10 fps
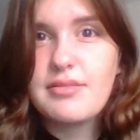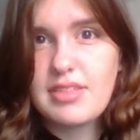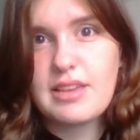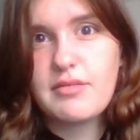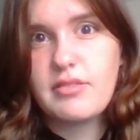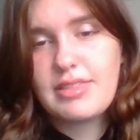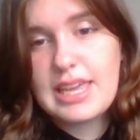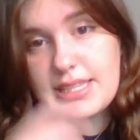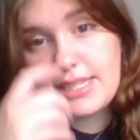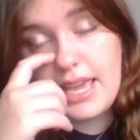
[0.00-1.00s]
thing for
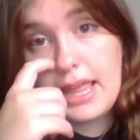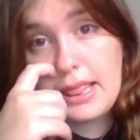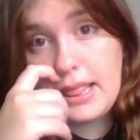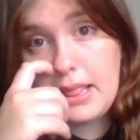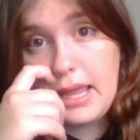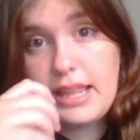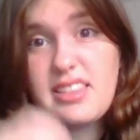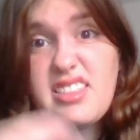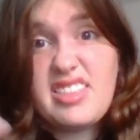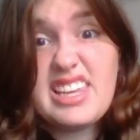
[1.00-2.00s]
theatre in
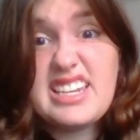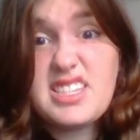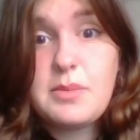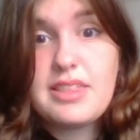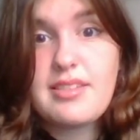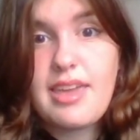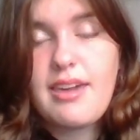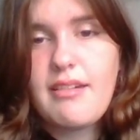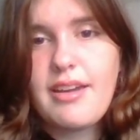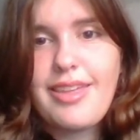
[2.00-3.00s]
the Elizabethan
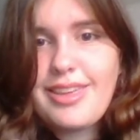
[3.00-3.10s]
era.